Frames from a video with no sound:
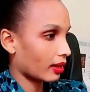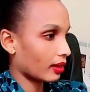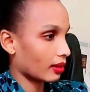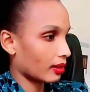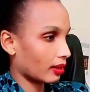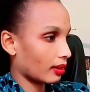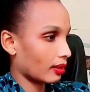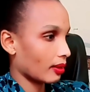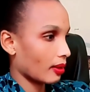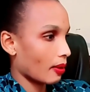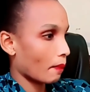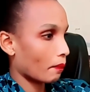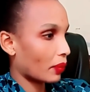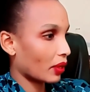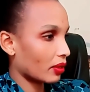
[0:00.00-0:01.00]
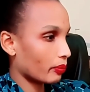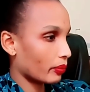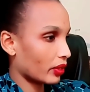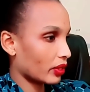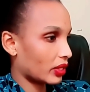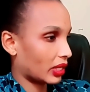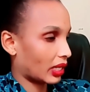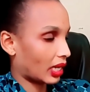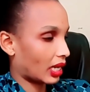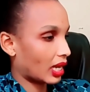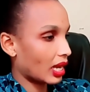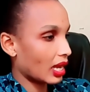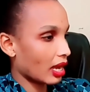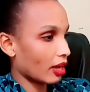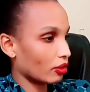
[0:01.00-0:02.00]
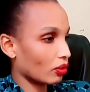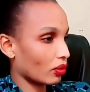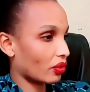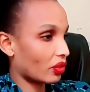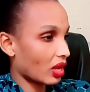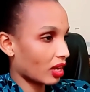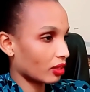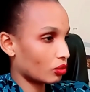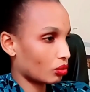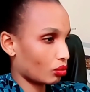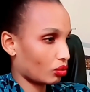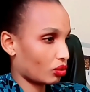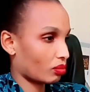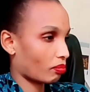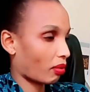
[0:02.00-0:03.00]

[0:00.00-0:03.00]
in pen mating. Here you're there to